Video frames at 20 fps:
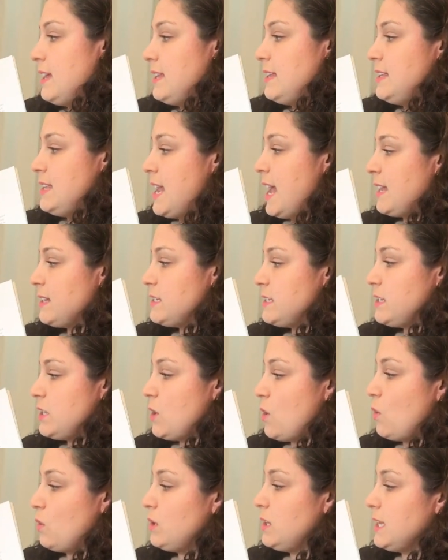Next, the
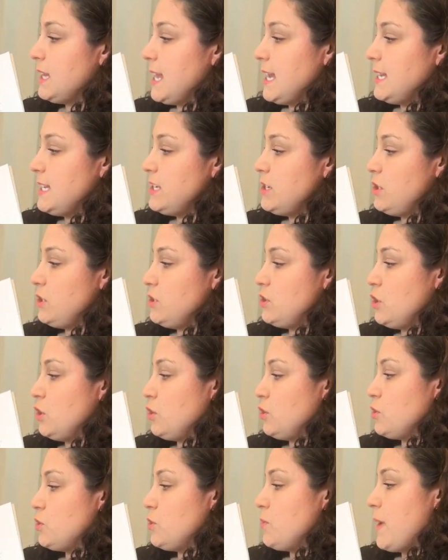old lady
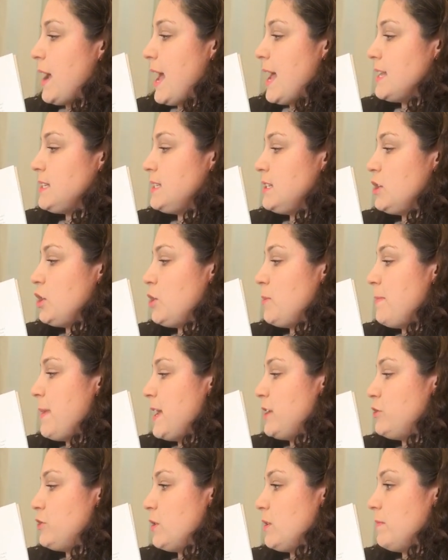took Shiraz to her
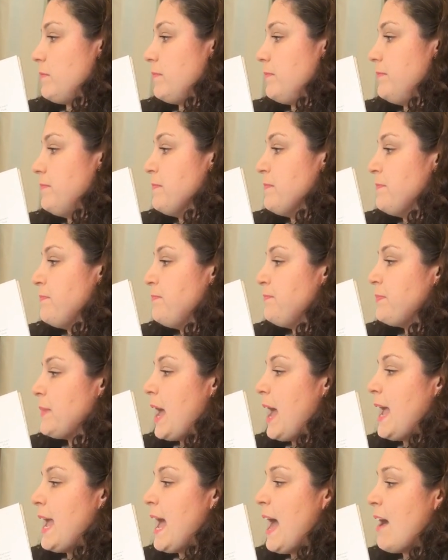bedroom.
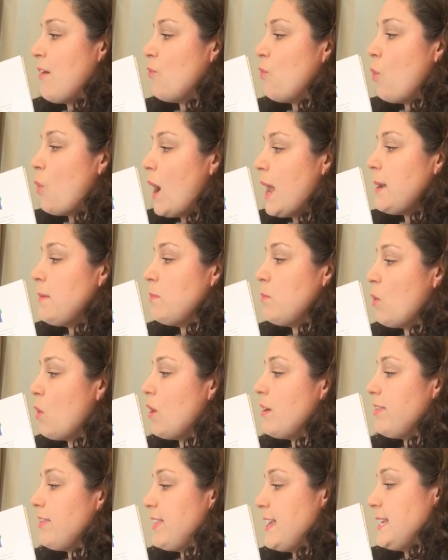"I have one
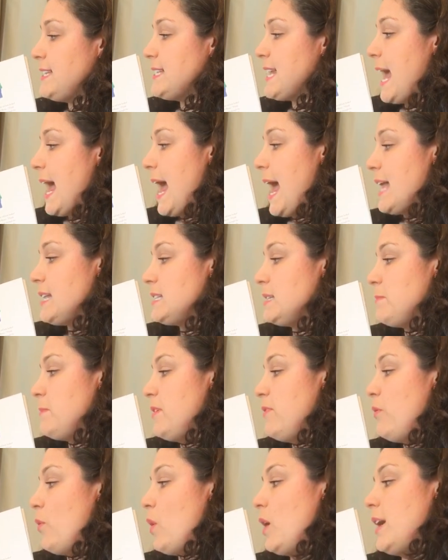more thing to ask
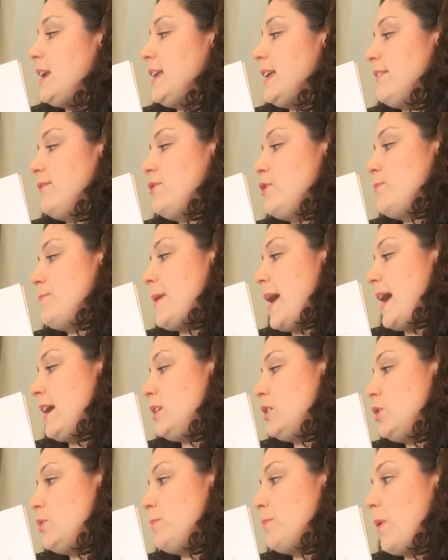before I give you
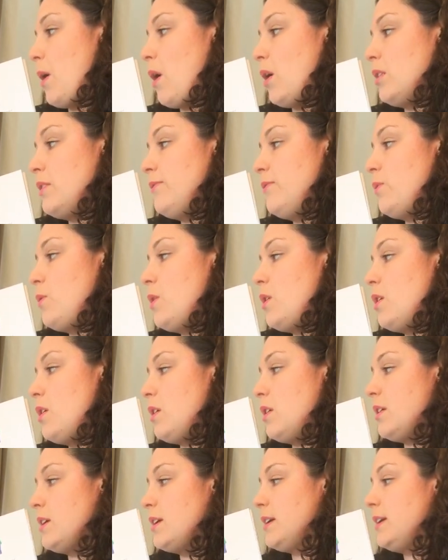back your ball of
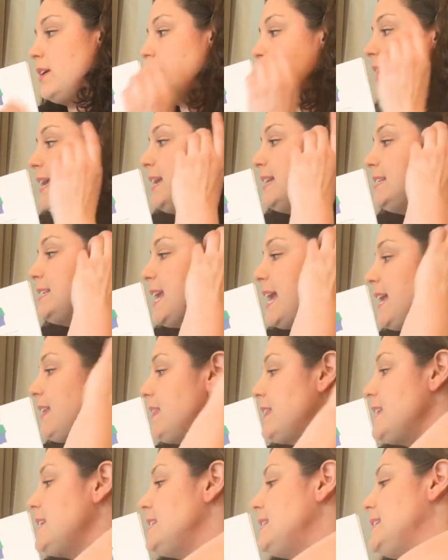wool. Take
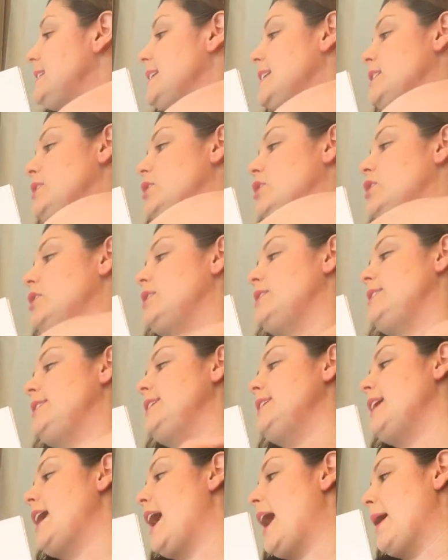these scissors
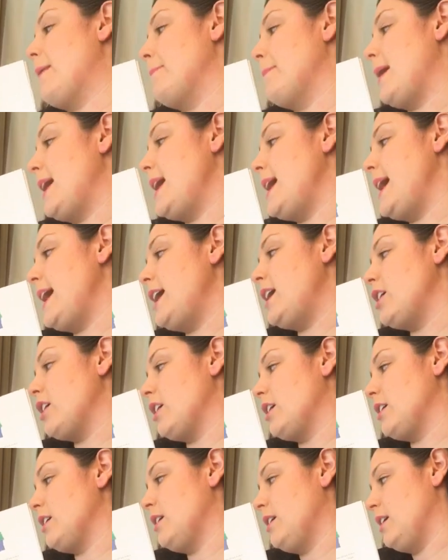and cut my
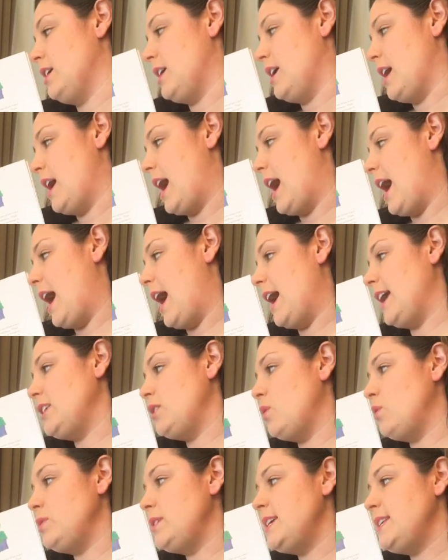hair. I
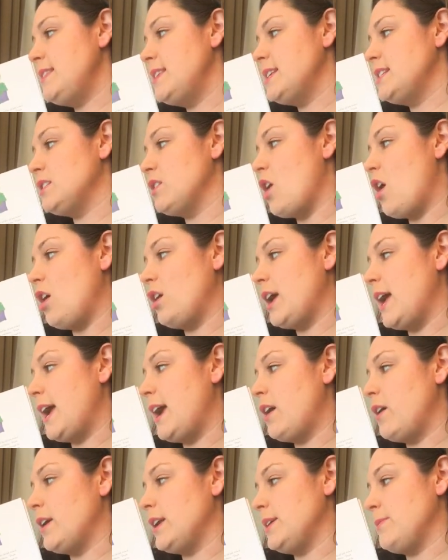don't need this long
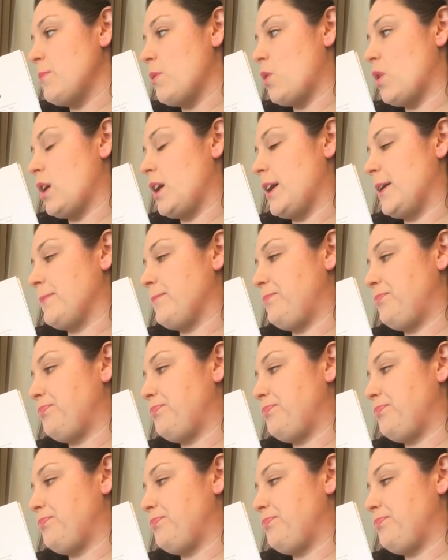hair anymore."